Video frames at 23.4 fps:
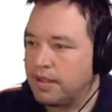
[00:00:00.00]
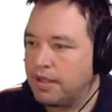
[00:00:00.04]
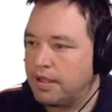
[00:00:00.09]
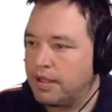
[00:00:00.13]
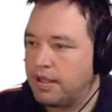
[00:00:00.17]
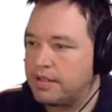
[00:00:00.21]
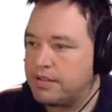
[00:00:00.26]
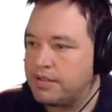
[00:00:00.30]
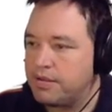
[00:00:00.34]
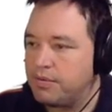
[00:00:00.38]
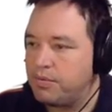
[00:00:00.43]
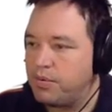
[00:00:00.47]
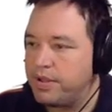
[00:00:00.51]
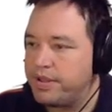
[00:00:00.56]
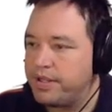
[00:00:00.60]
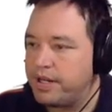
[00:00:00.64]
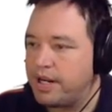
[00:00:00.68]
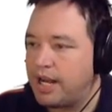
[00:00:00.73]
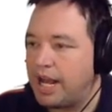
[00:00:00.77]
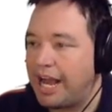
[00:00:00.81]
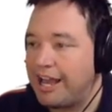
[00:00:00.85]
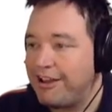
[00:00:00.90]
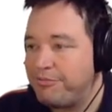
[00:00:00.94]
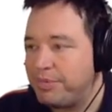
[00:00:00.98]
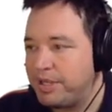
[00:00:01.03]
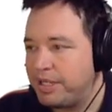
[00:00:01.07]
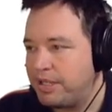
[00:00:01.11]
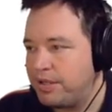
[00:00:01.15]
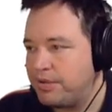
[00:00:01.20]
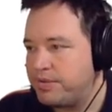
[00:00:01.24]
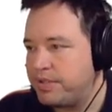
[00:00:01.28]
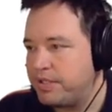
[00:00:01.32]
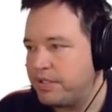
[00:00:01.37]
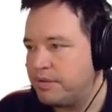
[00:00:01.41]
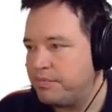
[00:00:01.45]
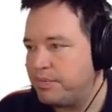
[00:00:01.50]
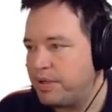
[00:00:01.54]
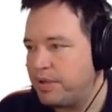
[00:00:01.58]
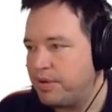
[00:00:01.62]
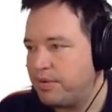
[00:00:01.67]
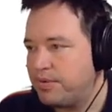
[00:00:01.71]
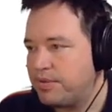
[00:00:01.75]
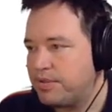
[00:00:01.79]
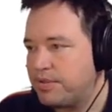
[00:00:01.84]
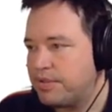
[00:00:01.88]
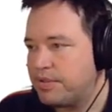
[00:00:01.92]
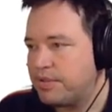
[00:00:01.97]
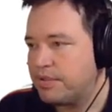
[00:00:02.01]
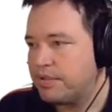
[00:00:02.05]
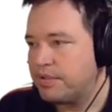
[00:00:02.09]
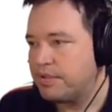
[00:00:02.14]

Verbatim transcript: It's the one that I've been using the most.